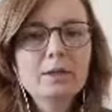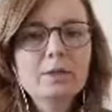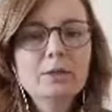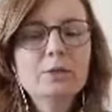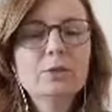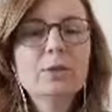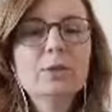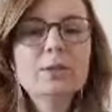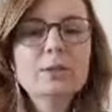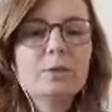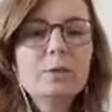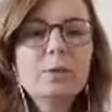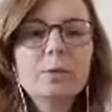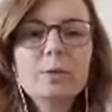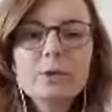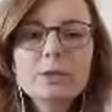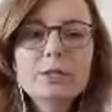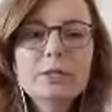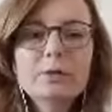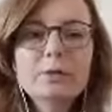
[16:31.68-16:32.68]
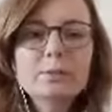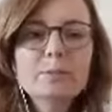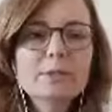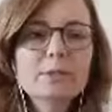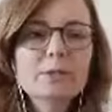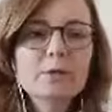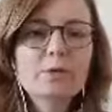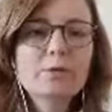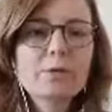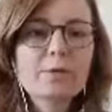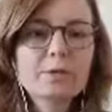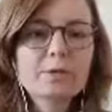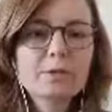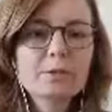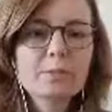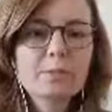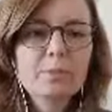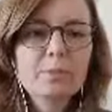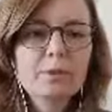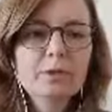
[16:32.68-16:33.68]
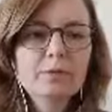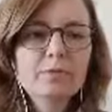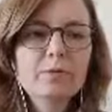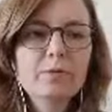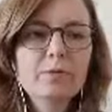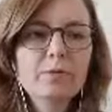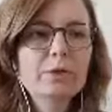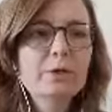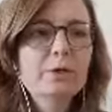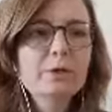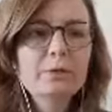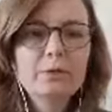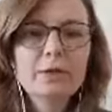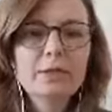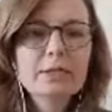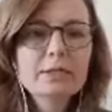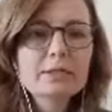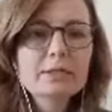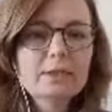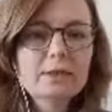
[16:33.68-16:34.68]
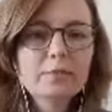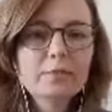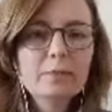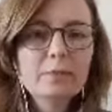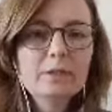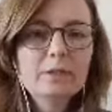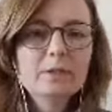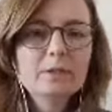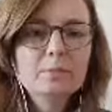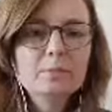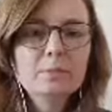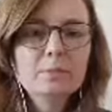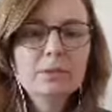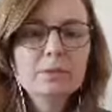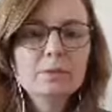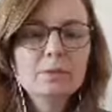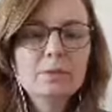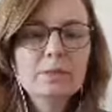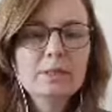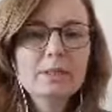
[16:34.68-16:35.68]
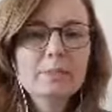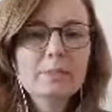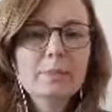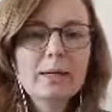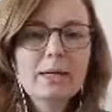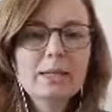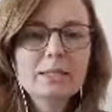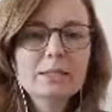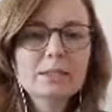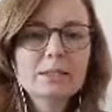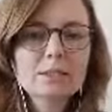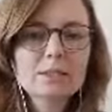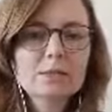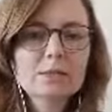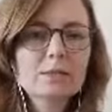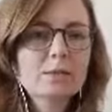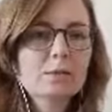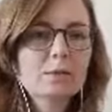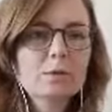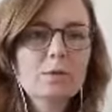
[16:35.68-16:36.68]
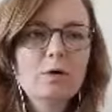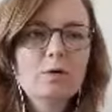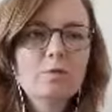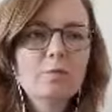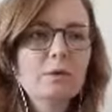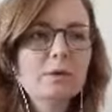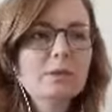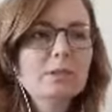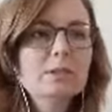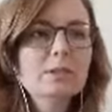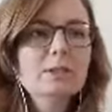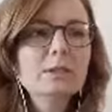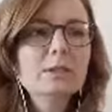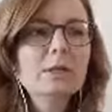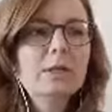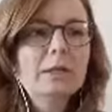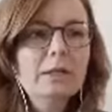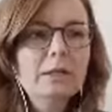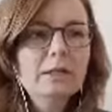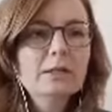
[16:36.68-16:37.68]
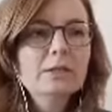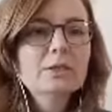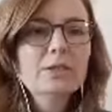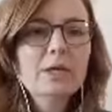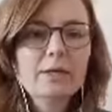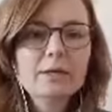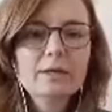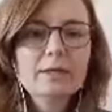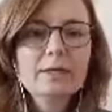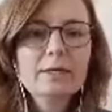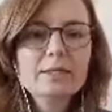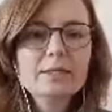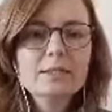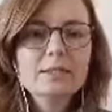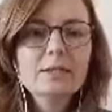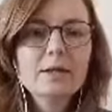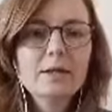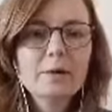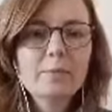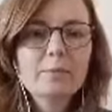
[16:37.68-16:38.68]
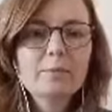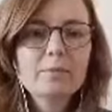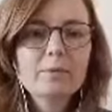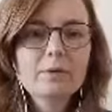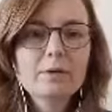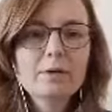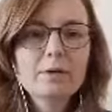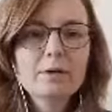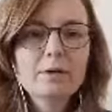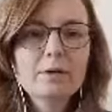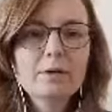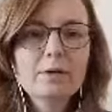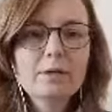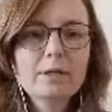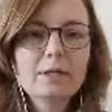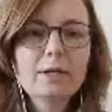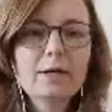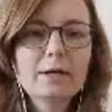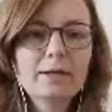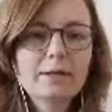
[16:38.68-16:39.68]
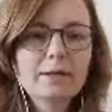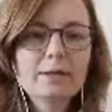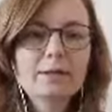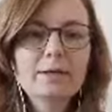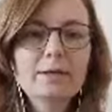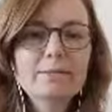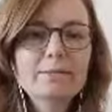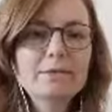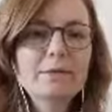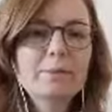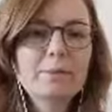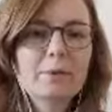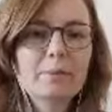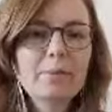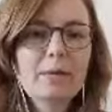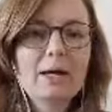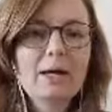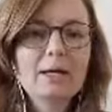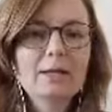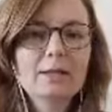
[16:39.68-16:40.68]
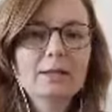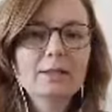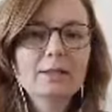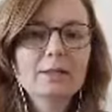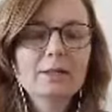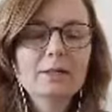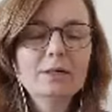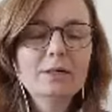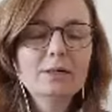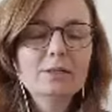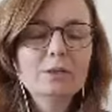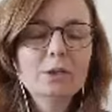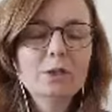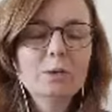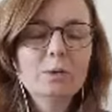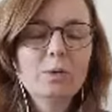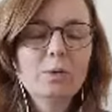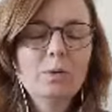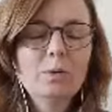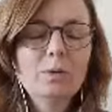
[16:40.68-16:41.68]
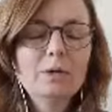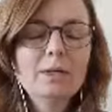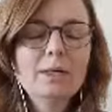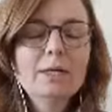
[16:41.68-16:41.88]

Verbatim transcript: to this community who's been so very supportive of all the new things that I've been, been doing in the past uh, twelve months. So yeah, I think it's time uh, that I give something back uh, to you all.